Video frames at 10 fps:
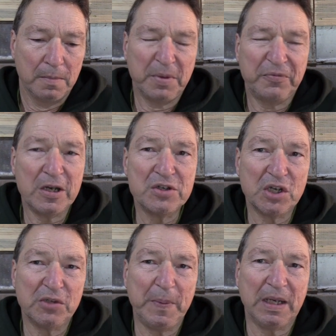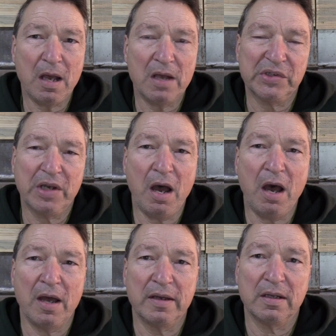But, friend, just because
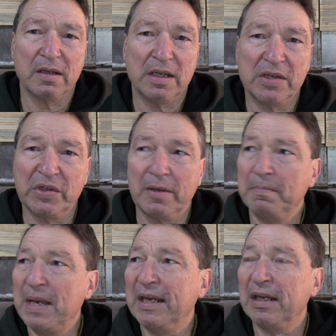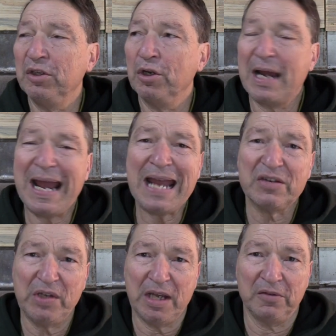God isn't making your
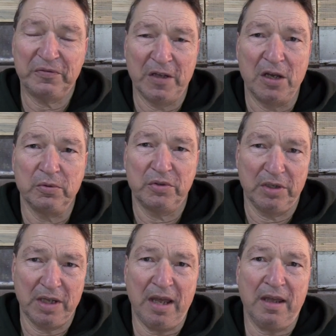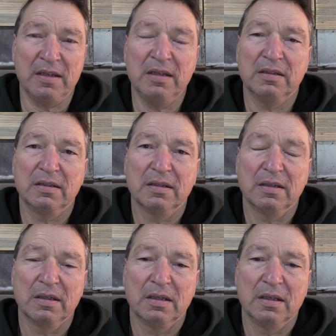axe head float today
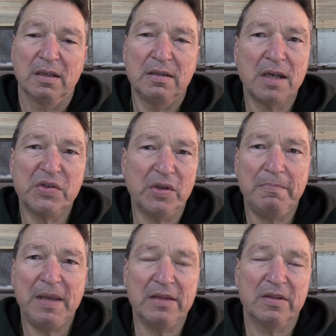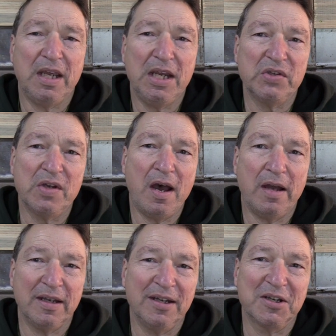doesn't mean that He's
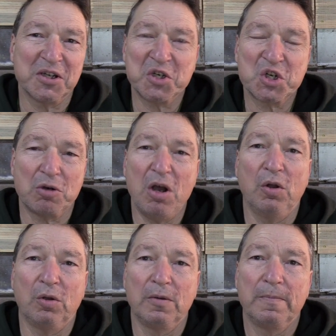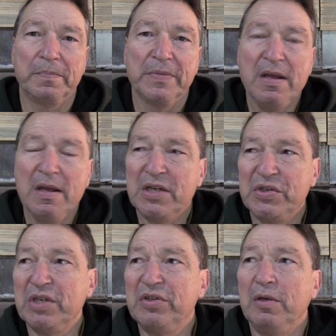not in control.
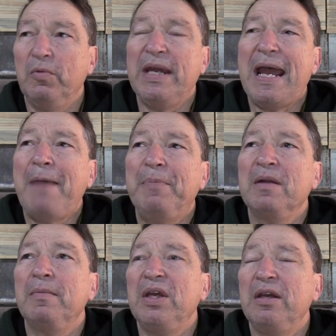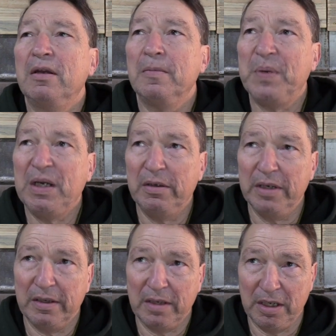It's just that we happen to be in a
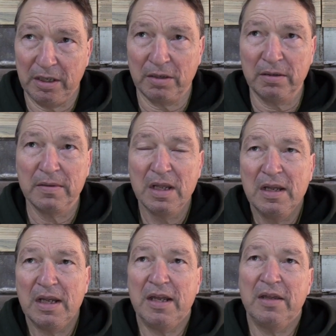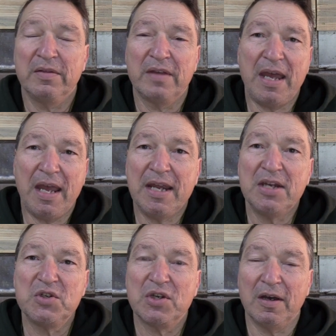period here in the
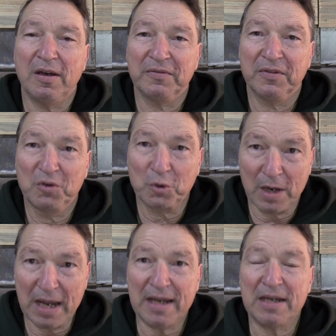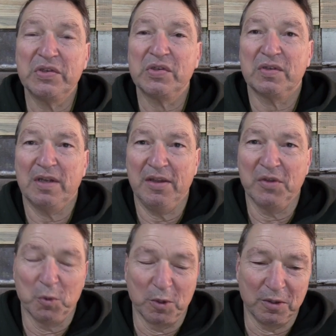age of grace in
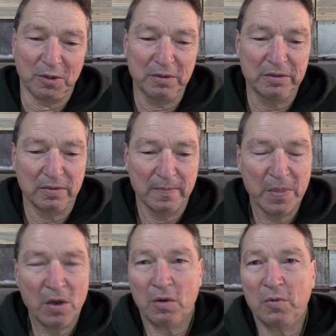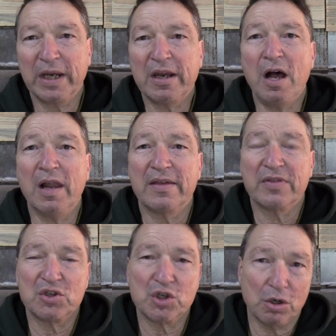the world, or we call it
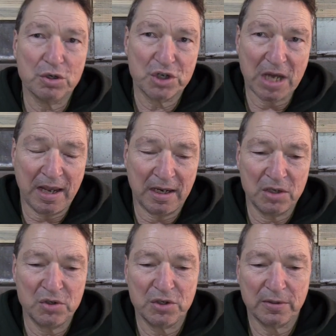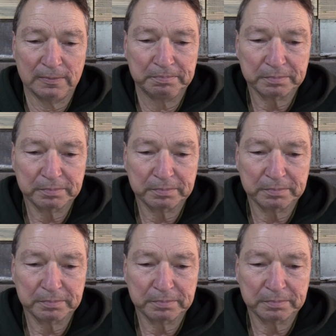the church age,